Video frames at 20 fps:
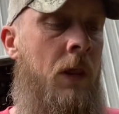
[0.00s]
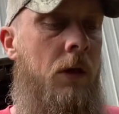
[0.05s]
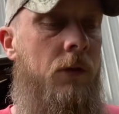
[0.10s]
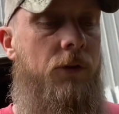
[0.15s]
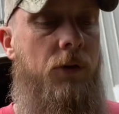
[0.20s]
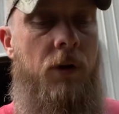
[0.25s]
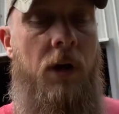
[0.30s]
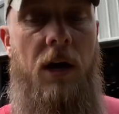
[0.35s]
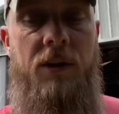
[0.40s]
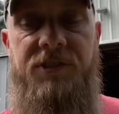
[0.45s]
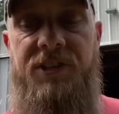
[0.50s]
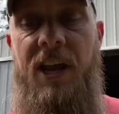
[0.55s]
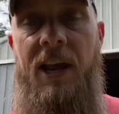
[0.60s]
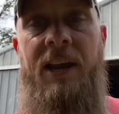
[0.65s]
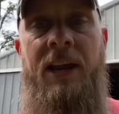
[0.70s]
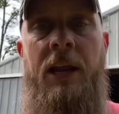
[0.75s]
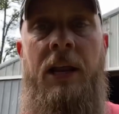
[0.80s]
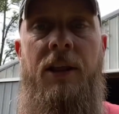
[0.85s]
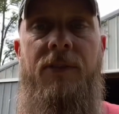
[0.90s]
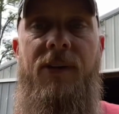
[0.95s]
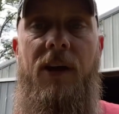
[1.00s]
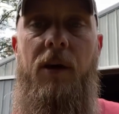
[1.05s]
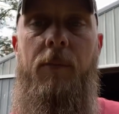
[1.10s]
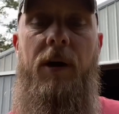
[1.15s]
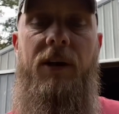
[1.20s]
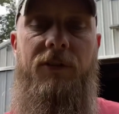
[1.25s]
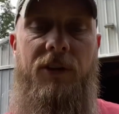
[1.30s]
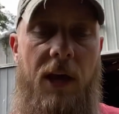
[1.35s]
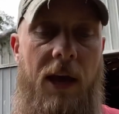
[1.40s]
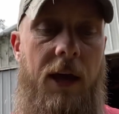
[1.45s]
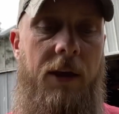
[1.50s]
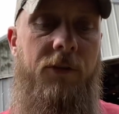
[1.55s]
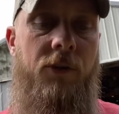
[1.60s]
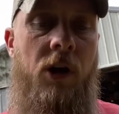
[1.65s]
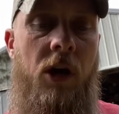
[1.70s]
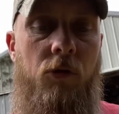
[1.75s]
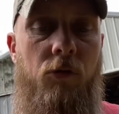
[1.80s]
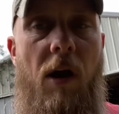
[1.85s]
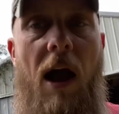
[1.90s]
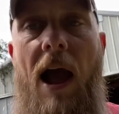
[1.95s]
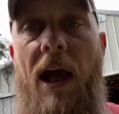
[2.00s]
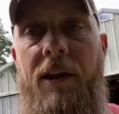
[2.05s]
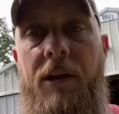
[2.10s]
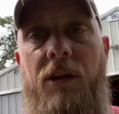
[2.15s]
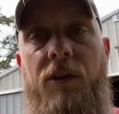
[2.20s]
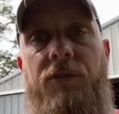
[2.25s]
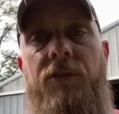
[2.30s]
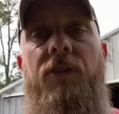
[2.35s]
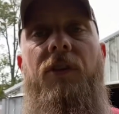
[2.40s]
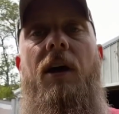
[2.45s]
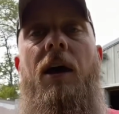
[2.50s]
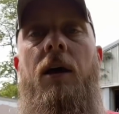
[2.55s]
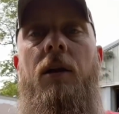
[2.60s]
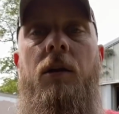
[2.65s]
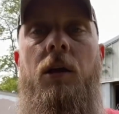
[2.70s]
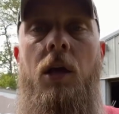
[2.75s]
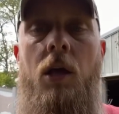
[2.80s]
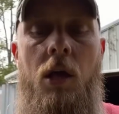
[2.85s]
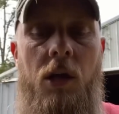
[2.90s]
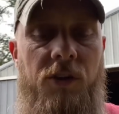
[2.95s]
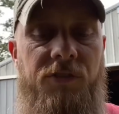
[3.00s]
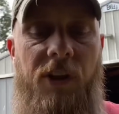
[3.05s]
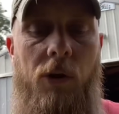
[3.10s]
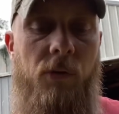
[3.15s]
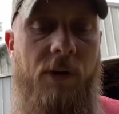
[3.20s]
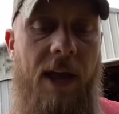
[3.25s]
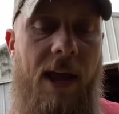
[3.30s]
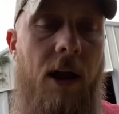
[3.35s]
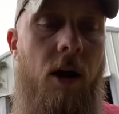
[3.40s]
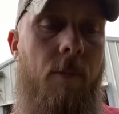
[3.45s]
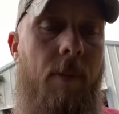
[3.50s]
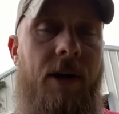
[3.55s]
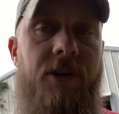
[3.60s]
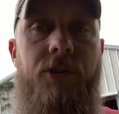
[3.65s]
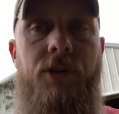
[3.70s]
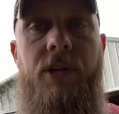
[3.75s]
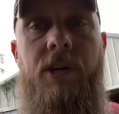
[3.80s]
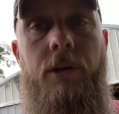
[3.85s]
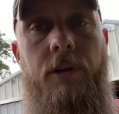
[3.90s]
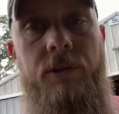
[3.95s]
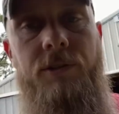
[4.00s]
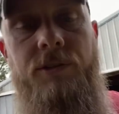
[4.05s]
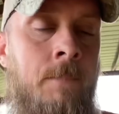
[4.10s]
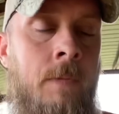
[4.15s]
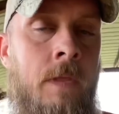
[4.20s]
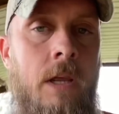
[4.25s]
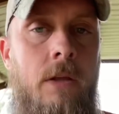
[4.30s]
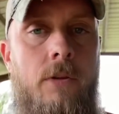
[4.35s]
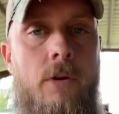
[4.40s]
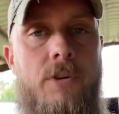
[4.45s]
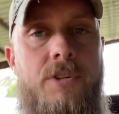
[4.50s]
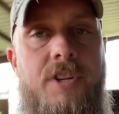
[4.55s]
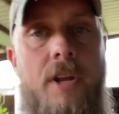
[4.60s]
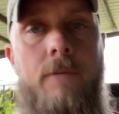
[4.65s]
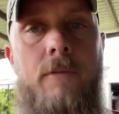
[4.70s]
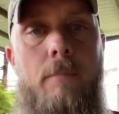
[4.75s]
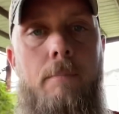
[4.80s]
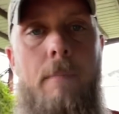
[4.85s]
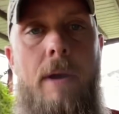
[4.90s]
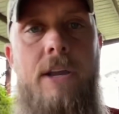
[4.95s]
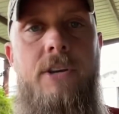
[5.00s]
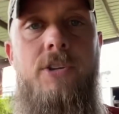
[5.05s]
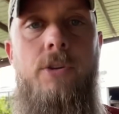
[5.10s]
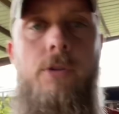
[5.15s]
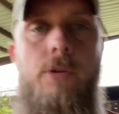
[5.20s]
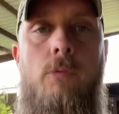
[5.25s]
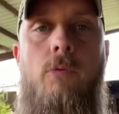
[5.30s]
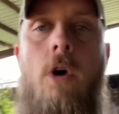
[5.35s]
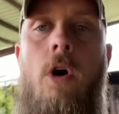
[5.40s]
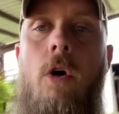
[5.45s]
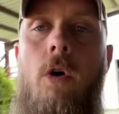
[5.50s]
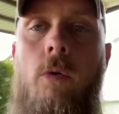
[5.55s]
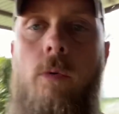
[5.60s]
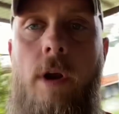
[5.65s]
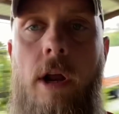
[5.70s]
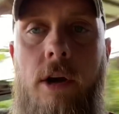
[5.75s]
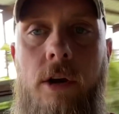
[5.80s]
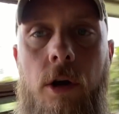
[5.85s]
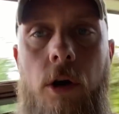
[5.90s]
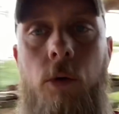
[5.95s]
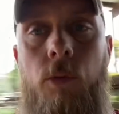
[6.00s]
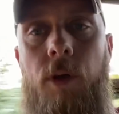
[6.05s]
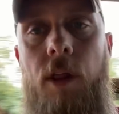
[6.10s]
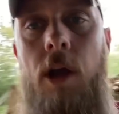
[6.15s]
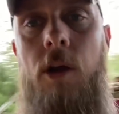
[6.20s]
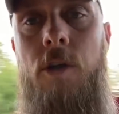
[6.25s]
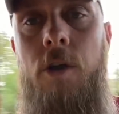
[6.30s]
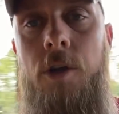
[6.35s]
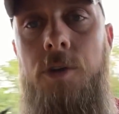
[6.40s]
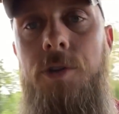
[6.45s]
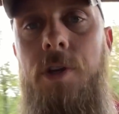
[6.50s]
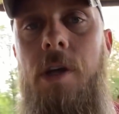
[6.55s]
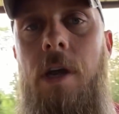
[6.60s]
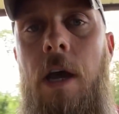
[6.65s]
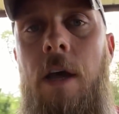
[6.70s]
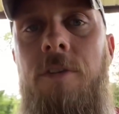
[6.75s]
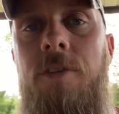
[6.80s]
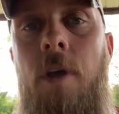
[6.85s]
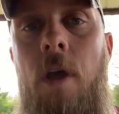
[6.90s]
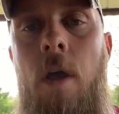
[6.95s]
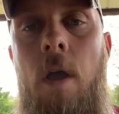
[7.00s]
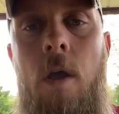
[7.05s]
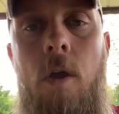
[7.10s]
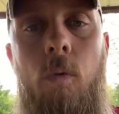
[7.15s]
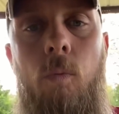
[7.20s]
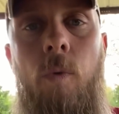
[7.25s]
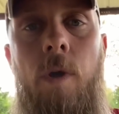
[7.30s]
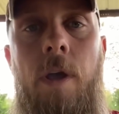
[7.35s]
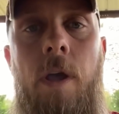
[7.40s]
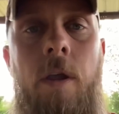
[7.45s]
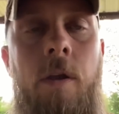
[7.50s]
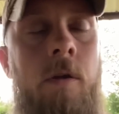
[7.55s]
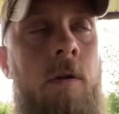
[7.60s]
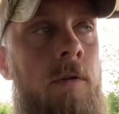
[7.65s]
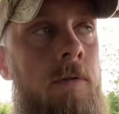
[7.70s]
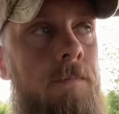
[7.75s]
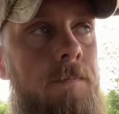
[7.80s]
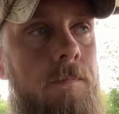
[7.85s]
They're not saying anything about that. They're not rioting because of that, because they don't care about your kids. There's something majorly wrong with our country, guys, when